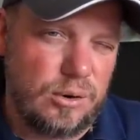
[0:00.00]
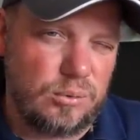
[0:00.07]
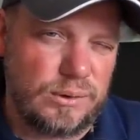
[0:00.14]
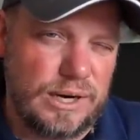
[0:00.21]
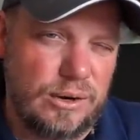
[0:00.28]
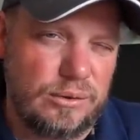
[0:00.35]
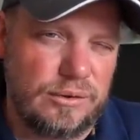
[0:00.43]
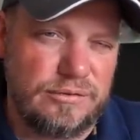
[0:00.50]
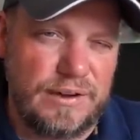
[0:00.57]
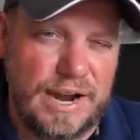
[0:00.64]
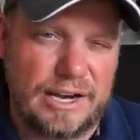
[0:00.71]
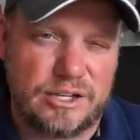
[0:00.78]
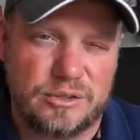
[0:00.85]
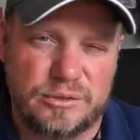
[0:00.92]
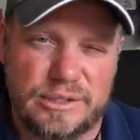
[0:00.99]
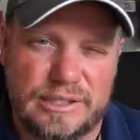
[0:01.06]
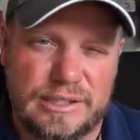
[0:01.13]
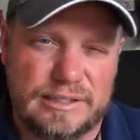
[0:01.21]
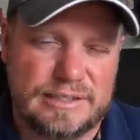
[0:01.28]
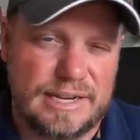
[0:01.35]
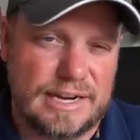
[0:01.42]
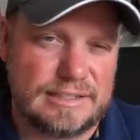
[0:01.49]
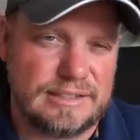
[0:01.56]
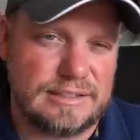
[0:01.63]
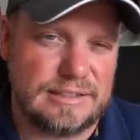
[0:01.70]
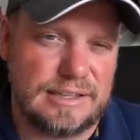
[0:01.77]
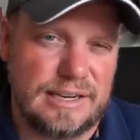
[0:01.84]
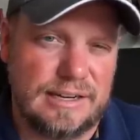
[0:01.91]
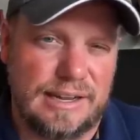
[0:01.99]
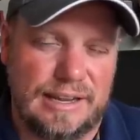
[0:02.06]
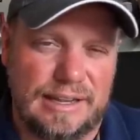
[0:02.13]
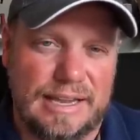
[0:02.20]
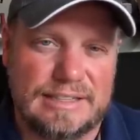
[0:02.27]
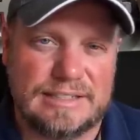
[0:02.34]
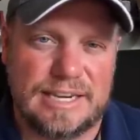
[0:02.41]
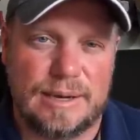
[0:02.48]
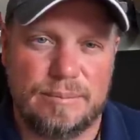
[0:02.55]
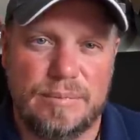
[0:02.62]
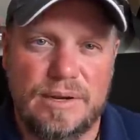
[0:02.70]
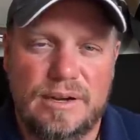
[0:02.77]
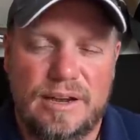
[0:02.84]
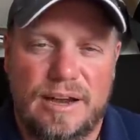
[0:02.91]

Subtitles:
around the factory in Texas, kind of that landscape.